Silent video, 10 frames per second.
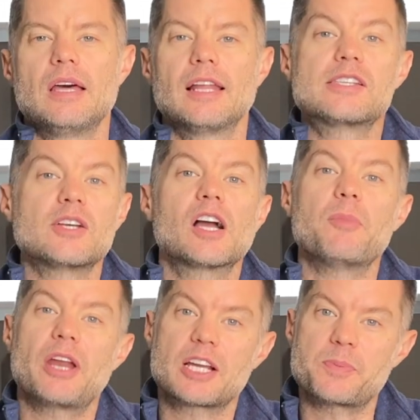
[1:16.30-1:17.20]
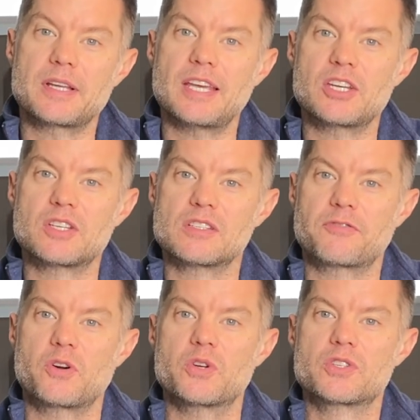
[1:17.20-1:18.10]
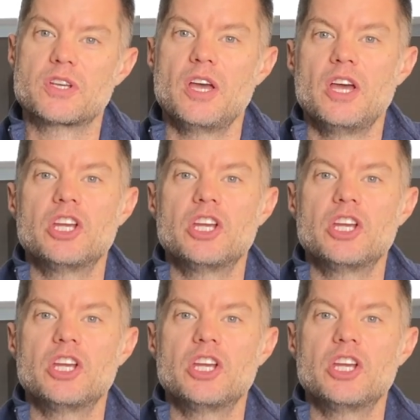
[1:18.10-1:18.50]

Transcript: Let's talk about expectations first.